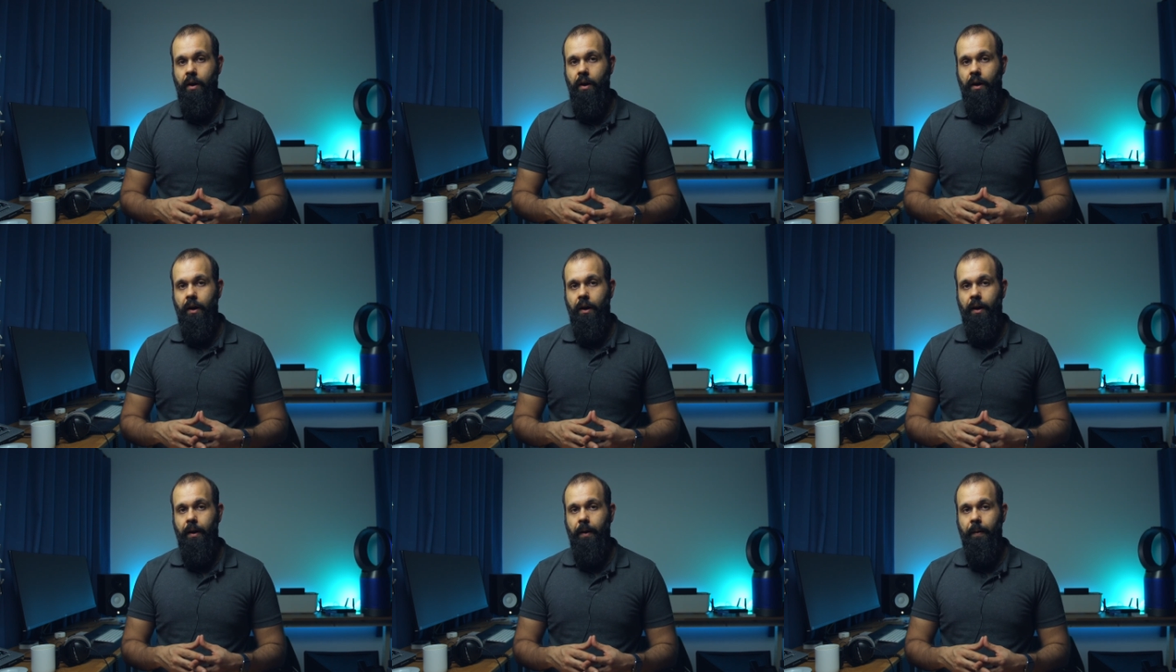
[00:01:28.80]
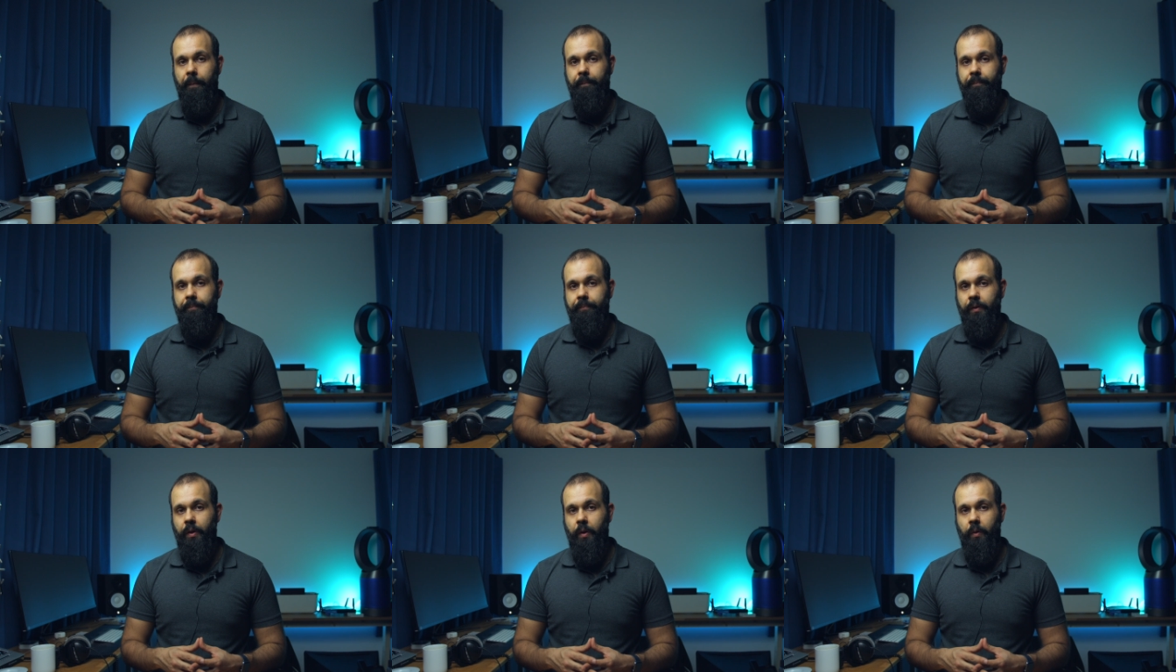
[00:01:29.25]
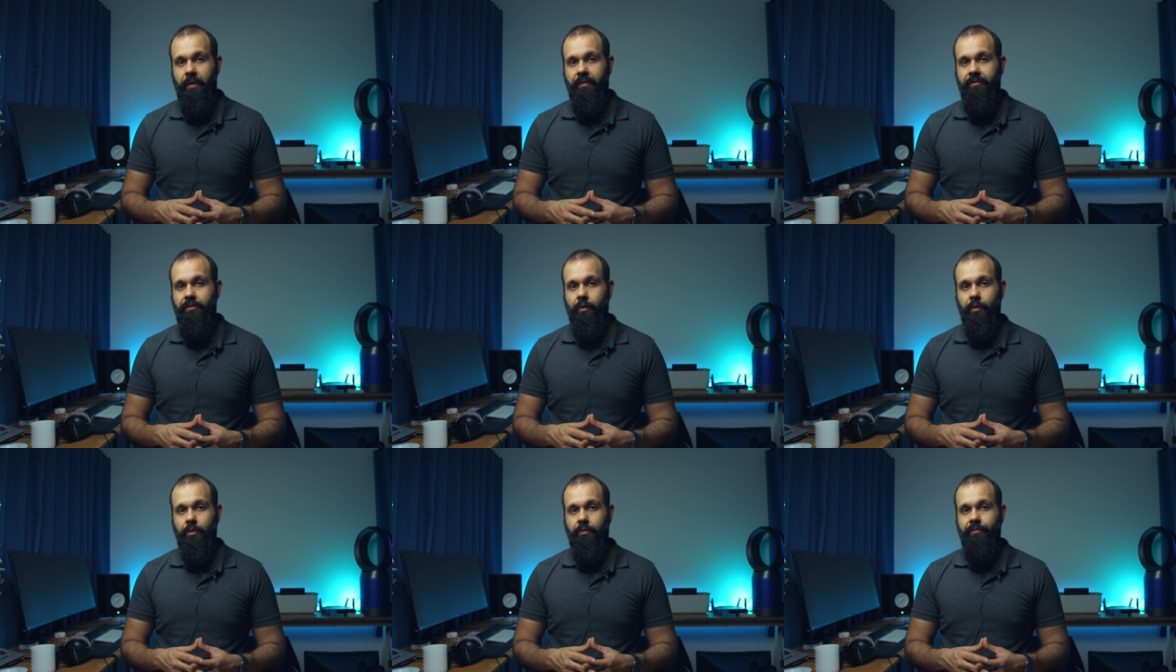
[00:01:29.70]
um, you know
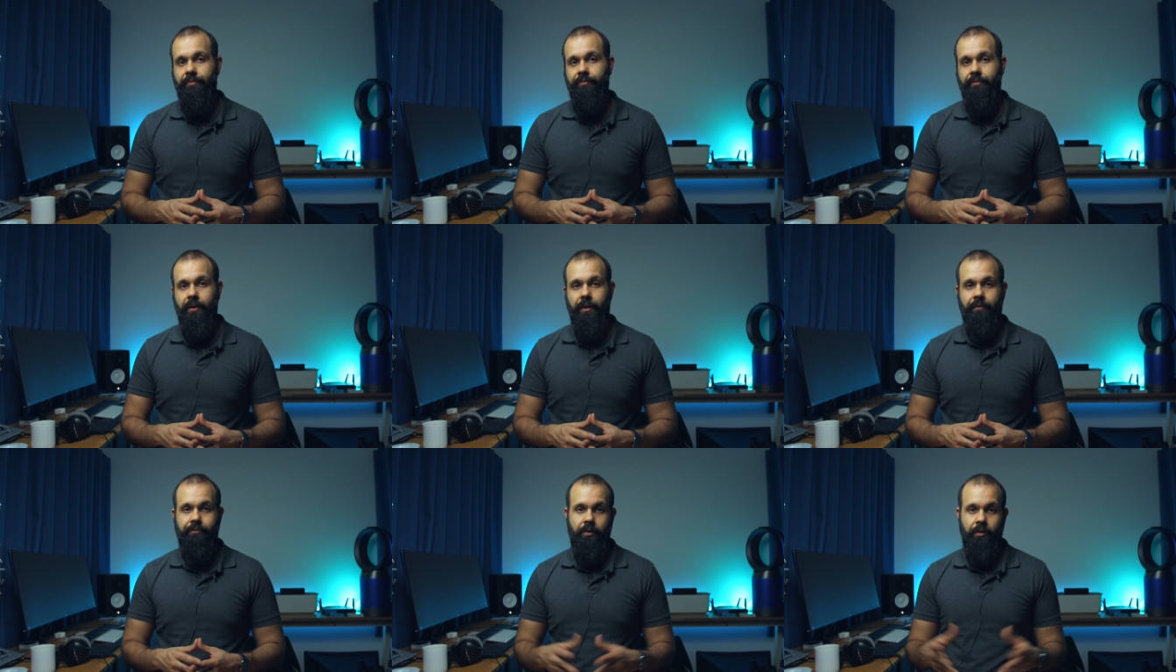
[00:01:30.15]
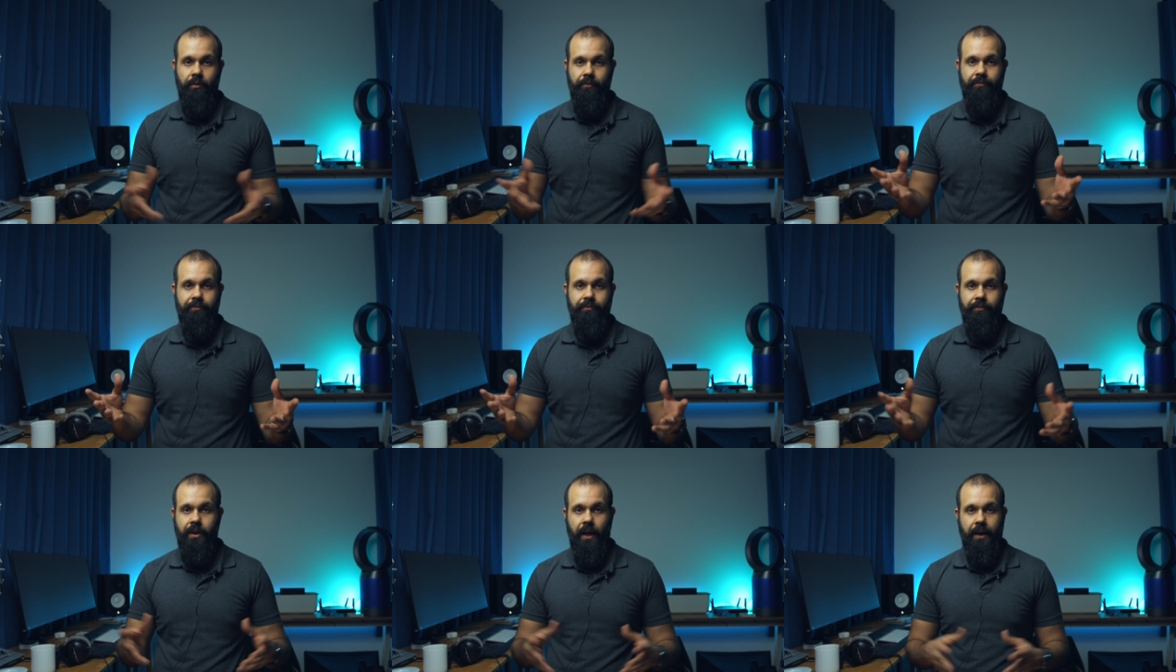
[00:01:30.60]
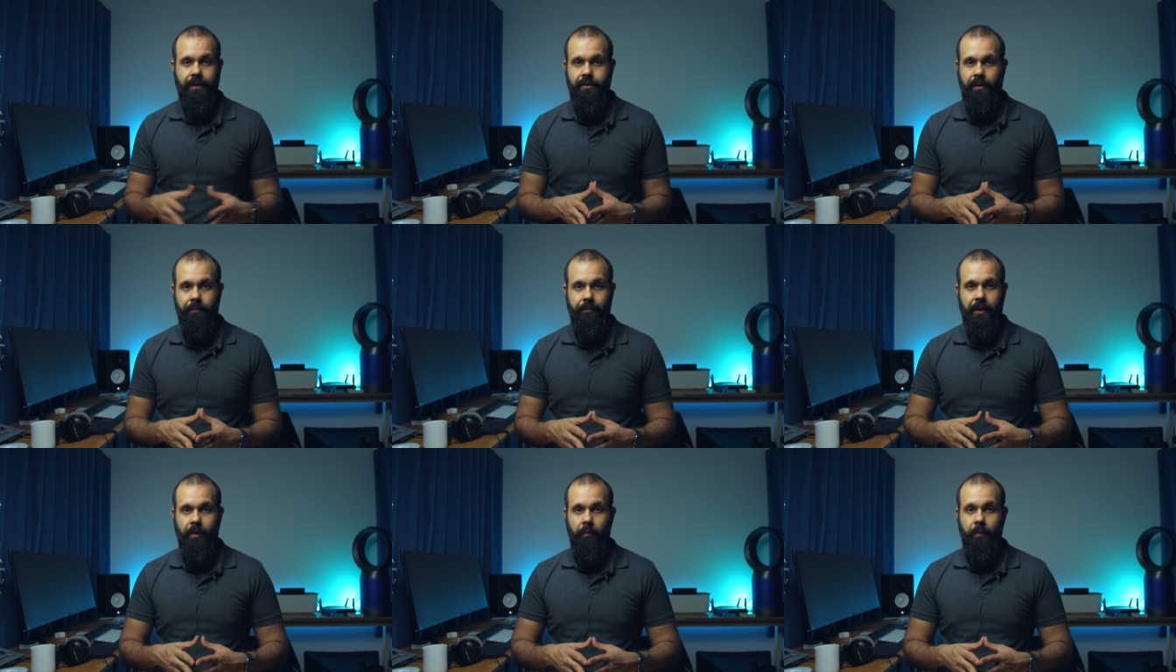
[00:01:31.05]
if you're if you've done
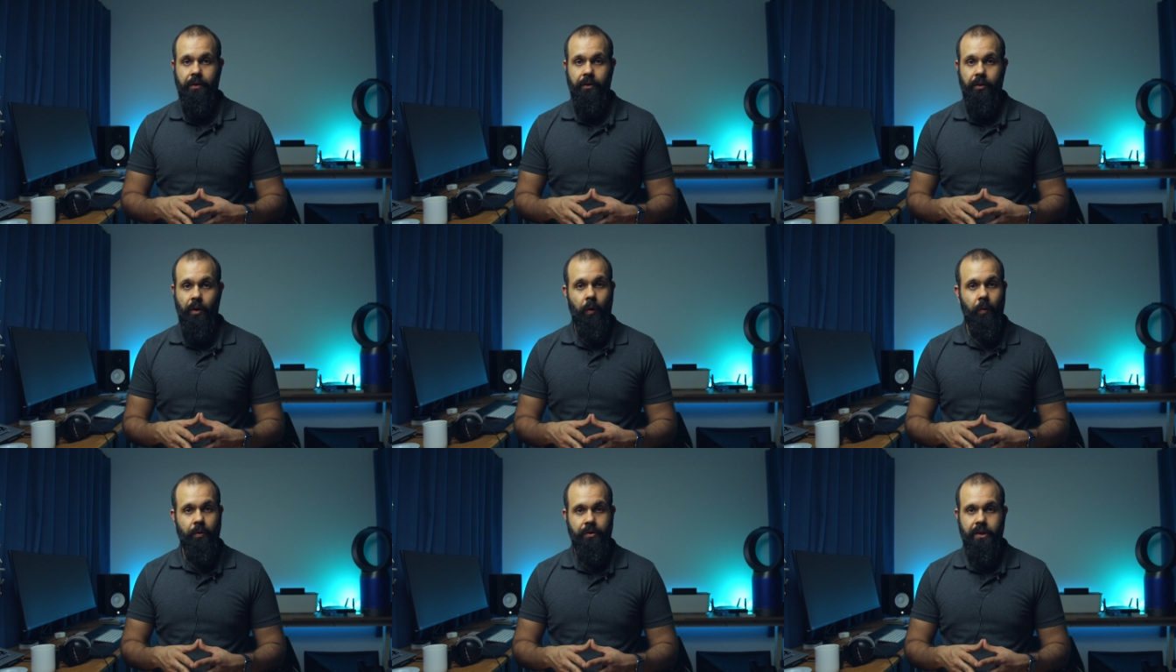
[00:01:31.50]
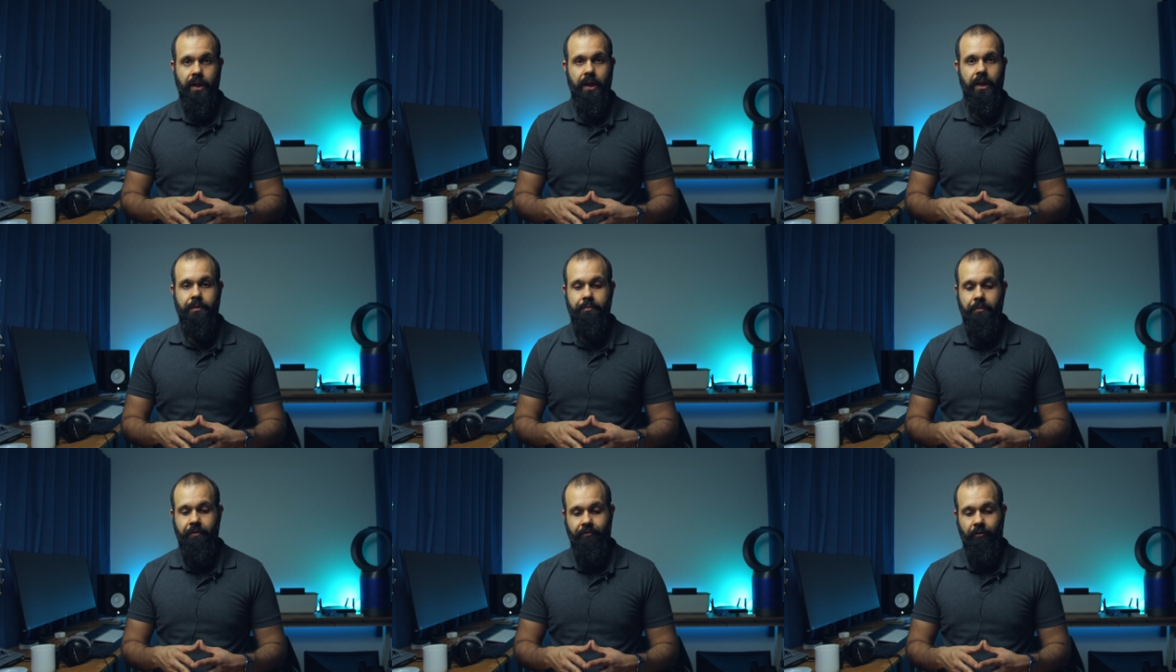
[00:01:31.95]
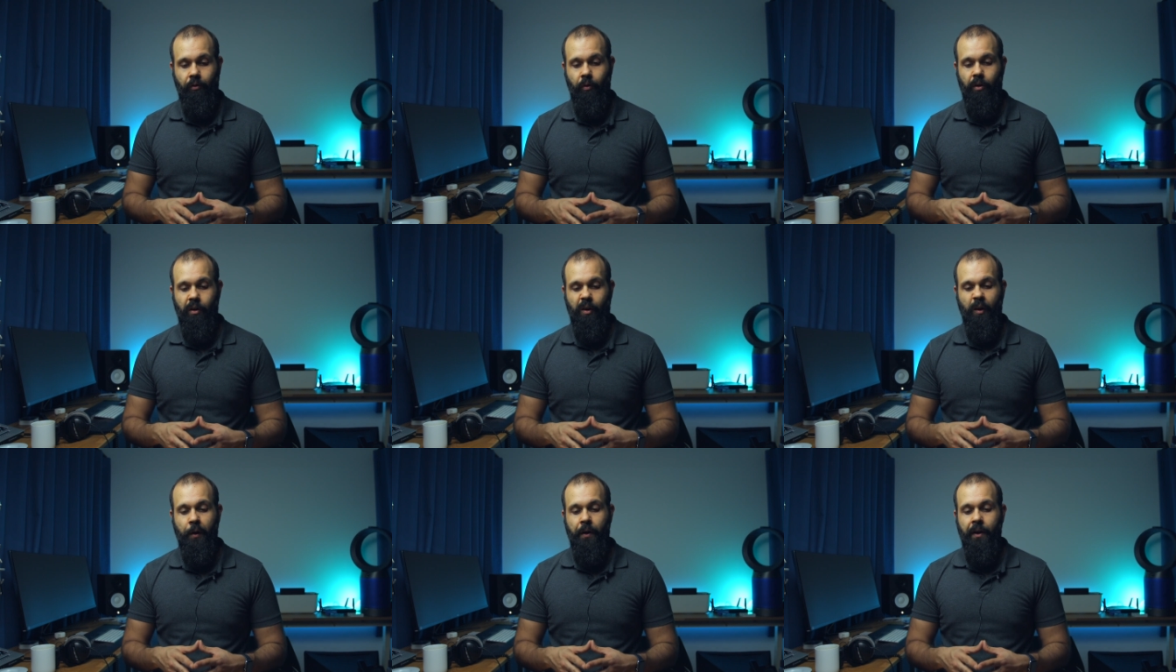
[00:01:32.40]
something with Node.js
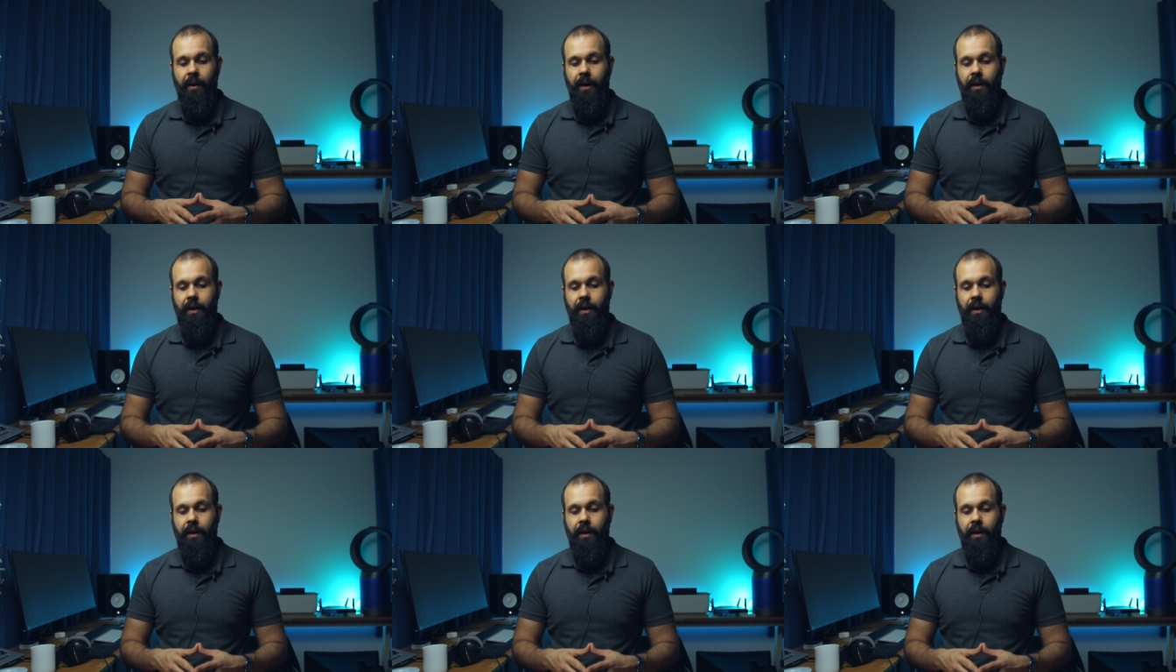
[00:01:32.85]
before.